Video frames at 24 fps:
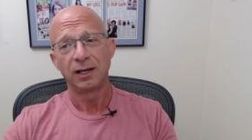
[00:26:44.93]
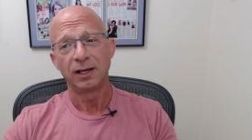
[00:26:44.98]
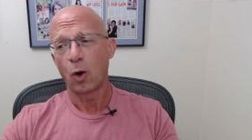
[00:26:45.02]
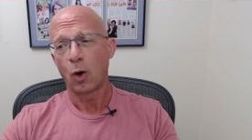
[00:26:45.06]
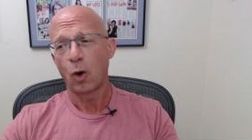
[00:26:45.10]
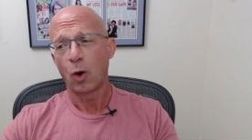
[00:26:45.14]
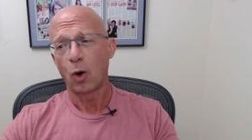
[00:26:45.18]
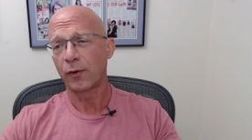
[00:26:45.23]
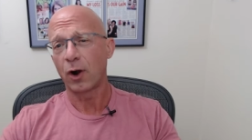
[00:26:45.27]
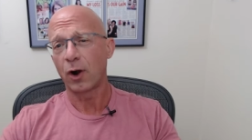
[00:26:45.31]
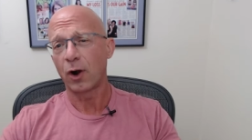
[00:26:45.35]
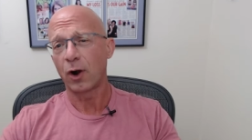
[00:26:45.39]

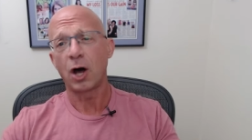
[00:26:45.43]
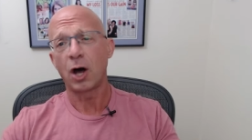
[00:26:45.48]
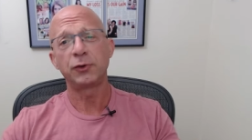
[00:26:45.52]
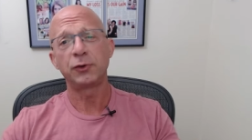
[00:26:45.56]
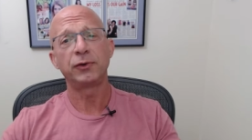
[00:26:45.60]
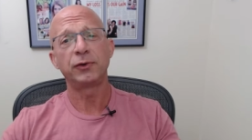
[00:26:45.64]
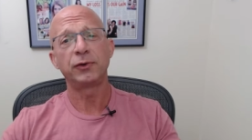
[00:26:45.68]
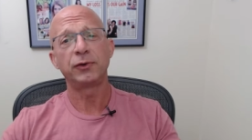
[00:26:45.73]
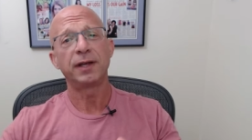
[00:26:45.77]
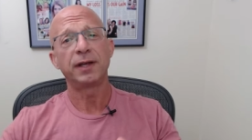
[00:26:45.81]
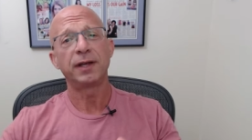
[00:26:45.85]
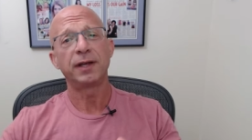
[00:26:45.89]
Over
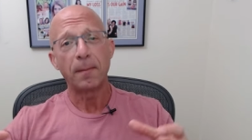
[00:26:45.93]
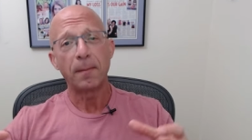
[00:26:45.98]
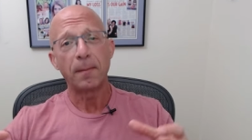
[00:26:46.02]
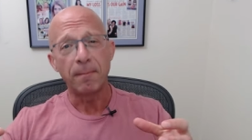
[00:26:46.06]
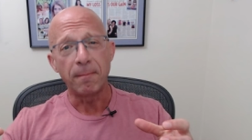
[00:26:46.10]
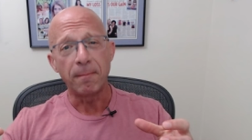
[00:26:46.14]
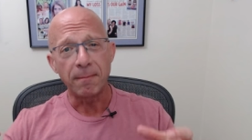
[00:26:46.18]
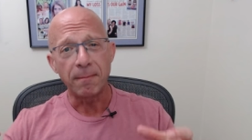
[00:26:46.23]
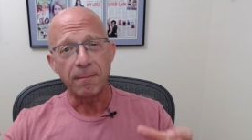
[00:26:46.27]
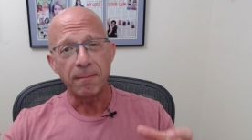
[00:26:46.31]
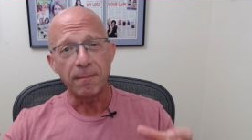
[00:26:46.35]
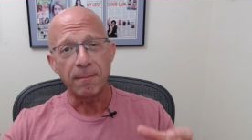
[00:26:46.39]
100
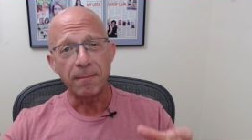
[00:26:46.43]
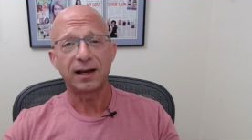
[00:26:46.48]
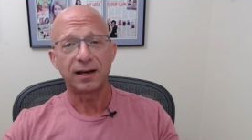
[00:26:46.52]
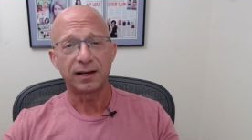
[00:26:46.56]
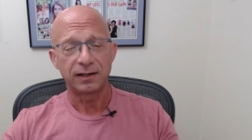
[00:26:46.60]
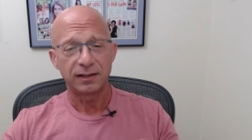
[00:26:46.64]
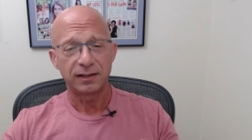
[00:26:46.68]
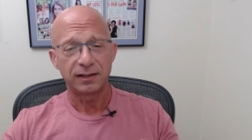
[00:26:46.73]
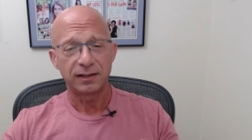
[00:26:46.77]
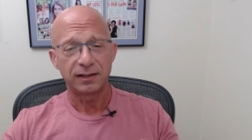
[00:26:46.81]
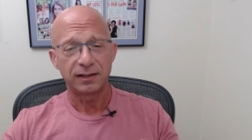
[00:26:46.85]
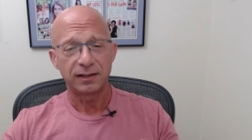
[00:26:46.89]

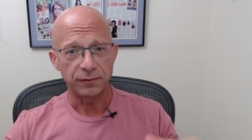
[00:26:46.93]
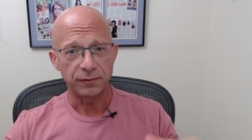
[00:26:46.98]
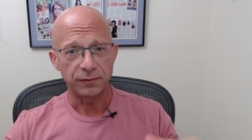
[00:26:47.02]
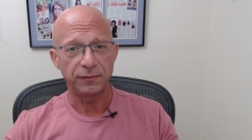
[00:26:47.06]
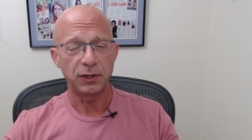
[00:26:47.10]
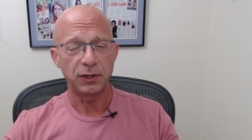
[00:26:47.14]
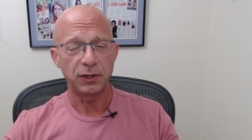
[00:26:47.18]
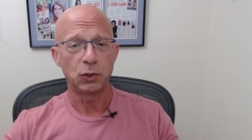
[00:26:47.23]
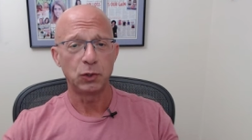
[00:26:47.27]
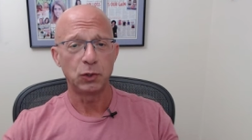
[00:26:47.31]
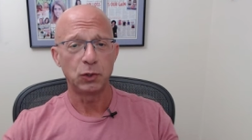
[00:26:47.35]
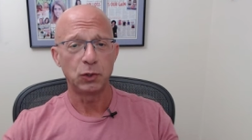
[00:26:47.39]
meta
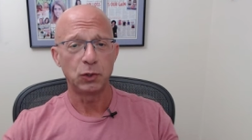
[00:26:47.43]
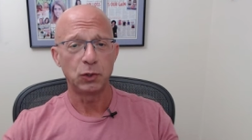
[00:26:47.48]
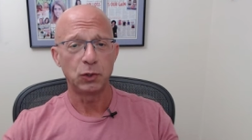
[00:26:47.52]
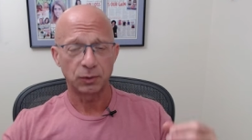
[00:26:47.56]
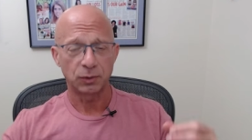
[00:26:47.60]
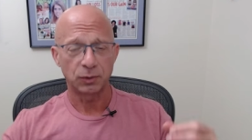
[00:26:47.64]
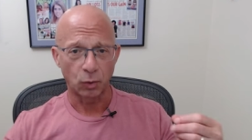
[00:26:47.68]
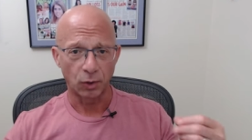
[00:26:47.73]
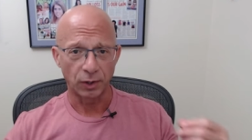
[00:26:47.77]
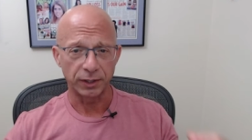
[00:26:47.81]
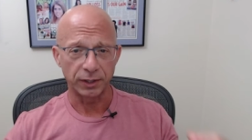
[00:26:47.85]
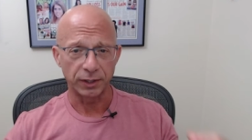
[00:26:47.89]
reviews
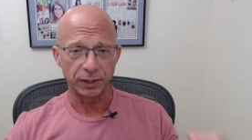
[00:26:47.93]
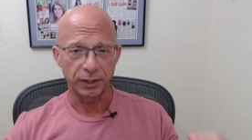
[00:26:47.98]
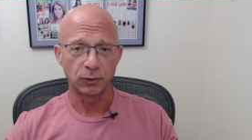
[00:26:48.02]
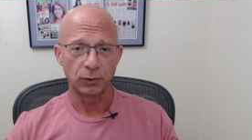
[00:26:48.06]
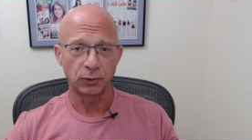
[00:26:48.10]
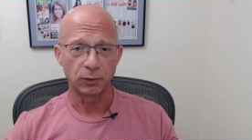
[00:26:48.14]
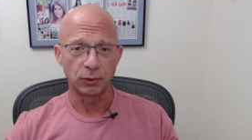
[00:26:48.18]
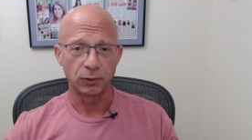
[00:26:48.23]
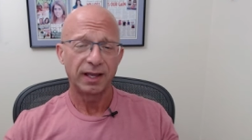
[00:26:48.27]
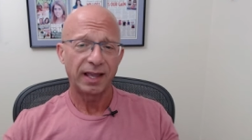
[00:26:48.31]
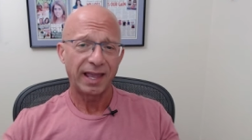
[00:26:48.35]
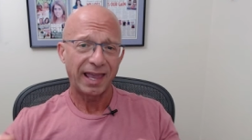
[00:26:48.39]
were
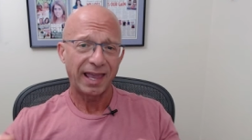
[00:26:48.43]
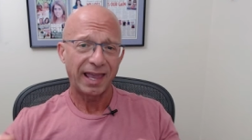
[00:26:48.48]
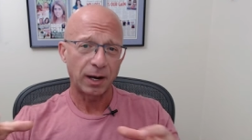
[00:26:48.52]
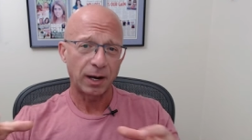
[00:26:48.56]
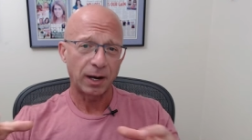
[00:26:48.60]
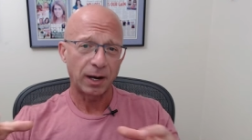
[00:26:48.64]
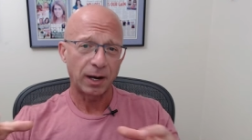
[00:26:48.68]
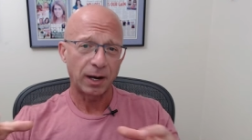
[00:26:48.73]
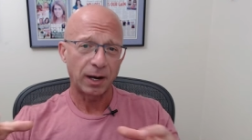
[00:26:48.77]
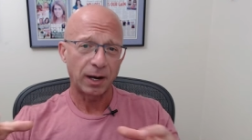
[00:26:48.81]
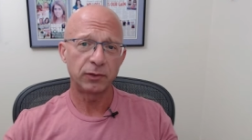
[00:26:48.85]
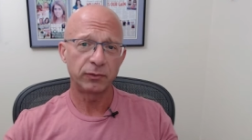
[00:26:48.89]
included. And a
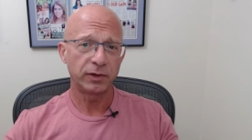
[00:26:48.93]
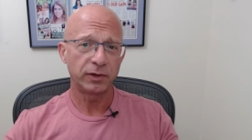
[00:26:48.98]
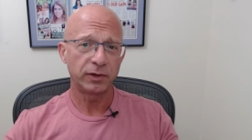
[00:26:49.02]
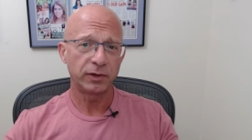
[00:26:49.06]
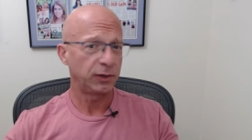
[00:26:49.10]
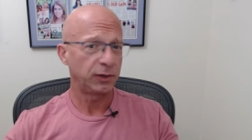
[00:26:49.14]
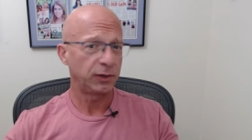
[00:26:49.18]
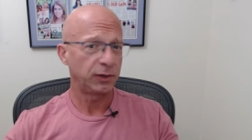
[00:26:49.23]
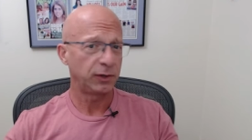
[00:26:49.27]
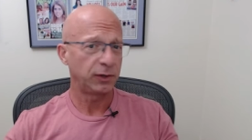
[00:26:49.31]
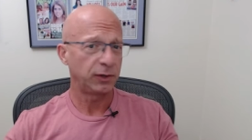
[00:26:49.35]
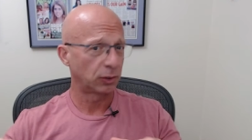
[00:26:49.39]
meta
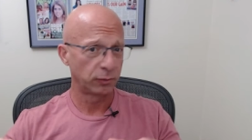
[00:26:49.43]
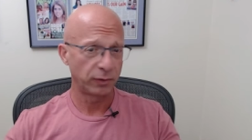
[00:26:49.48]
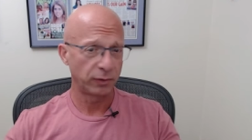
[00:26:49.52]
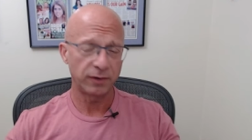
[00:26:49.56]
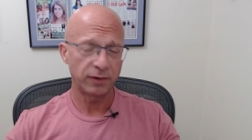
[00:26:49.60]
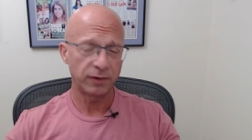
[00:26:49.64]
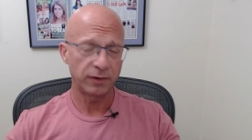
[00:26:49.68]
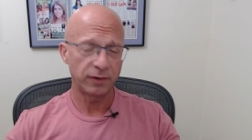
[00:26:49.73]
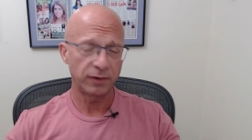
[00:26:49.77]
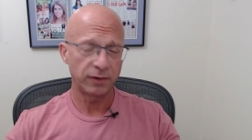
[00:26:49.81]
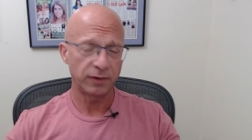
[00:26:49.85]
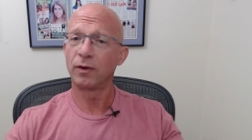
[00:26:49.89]
review is a
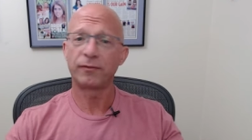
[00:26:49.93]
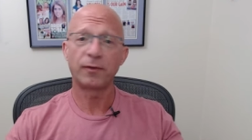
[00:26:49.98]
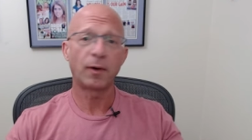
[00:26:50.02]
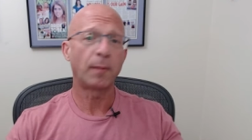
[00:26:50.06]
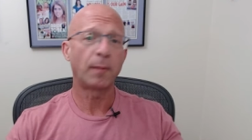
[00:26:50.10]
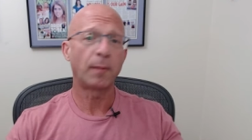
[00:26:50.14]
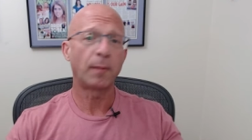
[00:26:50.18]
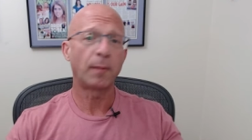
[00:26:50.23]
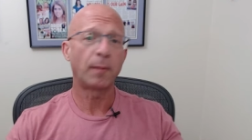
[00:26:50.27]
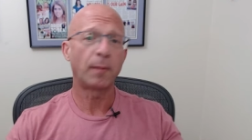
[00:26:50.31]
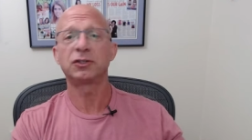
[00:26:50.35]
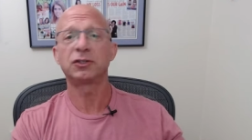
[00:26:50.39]
review of a
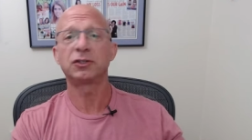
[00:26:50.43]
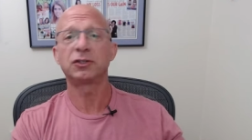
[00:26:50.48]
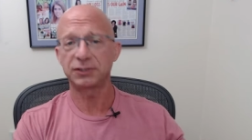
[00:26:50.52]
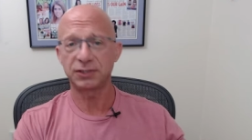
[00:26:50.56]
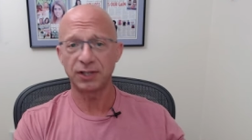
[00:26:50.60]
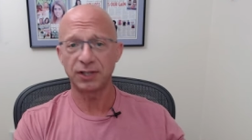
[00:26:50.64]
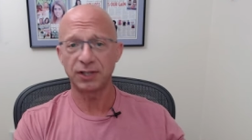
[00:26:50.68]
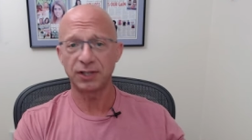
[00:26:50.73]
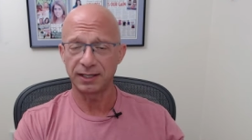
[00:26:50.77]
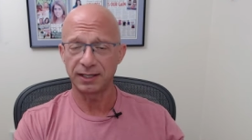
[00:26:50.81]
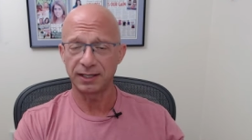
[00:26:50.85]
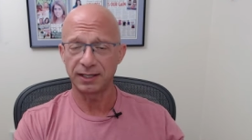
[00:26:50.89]
bunch of
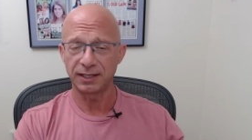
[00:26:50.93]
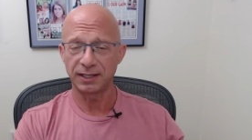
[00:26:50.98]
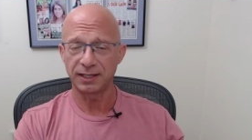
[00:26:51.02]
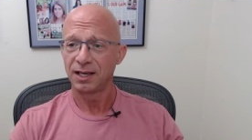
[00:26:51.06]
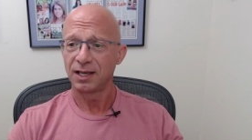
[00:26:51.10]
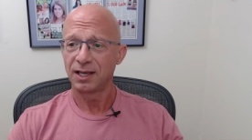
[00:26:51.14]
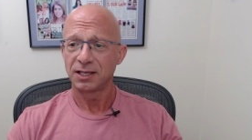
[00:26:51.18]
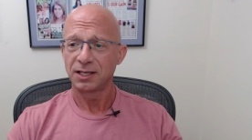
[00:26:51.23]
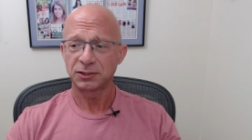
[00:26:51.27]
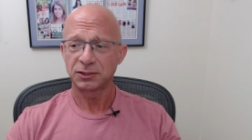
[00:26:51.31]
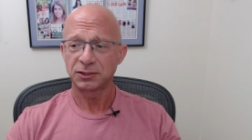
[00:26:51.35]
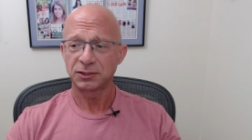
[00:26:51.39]
studies.
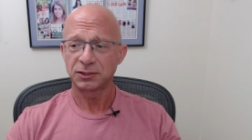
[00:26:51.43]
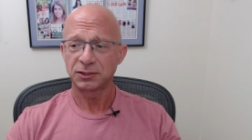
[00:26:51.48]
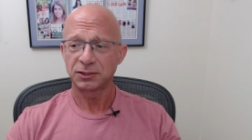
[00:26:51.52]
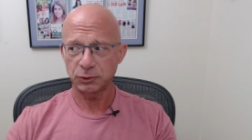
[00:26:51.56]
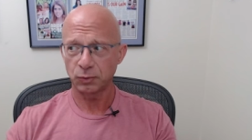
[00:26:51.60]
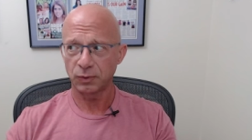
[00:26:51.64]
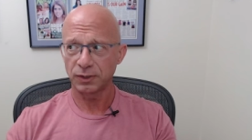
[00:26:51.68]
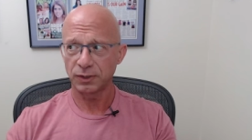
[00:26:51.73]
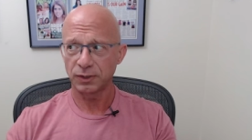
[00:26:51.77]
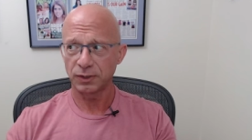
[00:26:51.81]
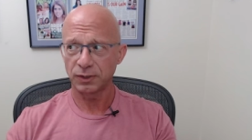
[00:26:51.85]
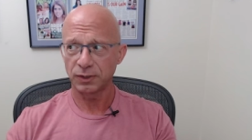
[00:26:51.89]
So,
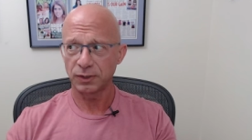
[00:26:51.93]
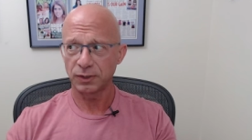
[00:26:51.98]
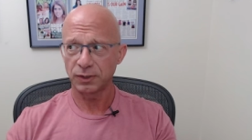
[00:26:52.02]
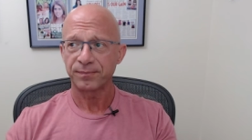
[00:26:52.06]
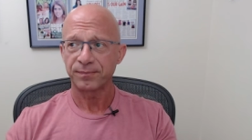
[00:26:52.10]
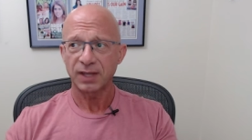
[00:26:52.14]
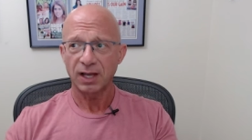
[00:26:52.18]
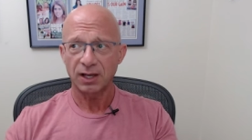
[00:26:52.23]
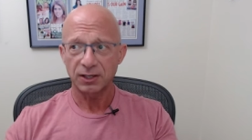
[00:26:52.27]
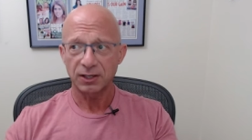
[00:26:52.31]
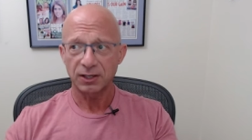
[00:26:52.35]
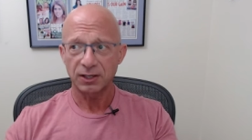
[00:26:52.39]
this was
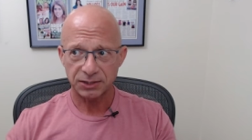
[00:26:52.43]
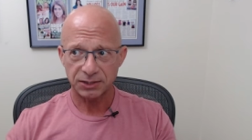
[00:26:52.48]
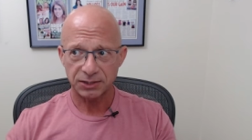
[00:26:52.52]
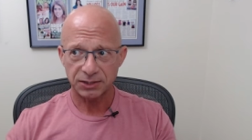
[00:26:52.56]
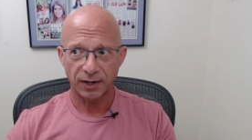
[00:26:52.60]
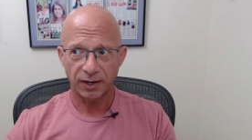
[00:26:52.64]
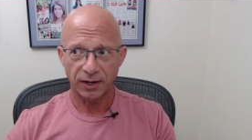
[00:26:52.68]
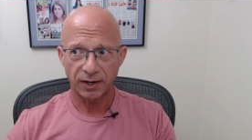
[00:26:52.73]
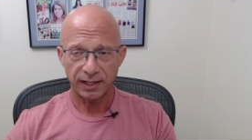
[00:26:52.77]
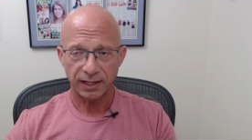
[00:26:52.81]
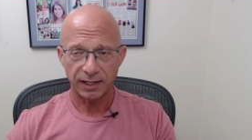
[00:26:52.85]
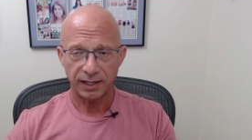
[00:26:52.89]
a
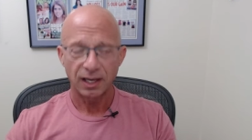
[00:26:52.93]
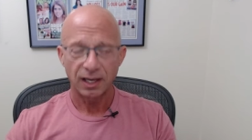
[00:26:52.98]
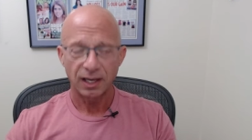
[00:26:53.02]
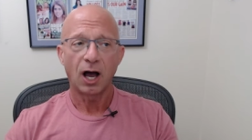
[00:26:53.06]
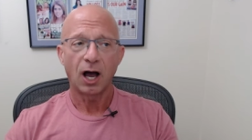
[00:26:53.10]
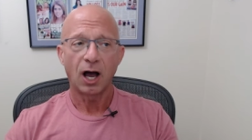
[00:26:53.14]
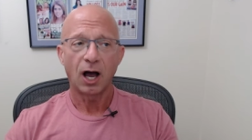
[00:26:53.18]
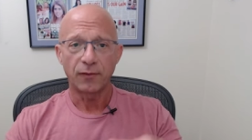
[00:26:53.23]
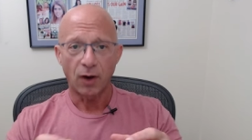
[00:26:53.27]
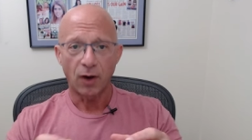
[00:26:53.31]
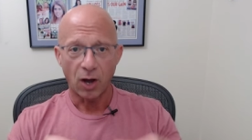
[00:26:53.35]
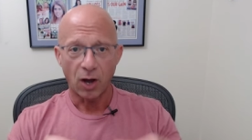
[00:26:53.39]
study
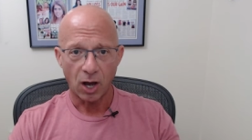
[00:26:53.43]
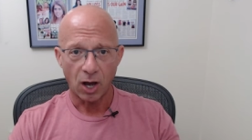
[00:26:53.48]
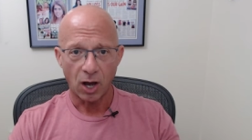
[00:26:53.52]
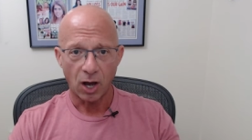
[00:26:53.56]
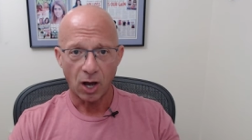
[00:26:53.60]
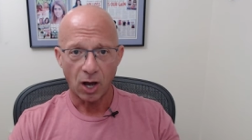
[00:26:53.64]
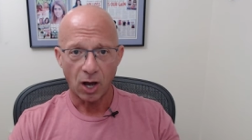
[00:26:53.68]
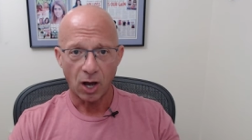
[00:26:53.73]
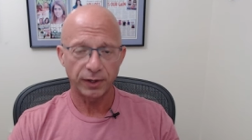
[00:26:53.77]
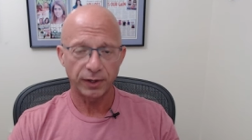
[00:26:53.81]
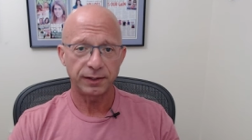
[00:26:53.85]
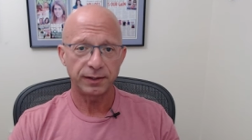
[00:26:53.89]
of
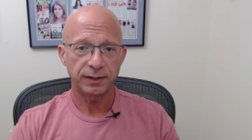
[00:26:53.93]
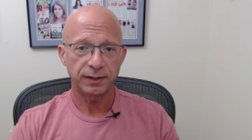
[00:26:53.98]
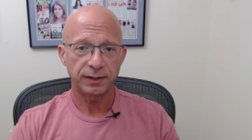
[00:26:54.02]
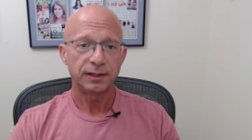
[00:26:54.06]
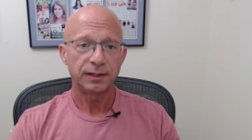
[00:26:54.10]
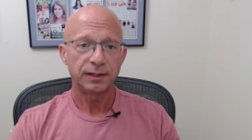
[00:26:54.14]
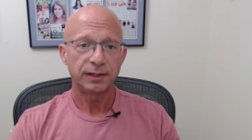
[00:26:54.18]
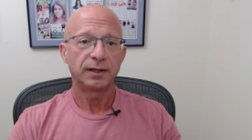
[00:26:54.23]
100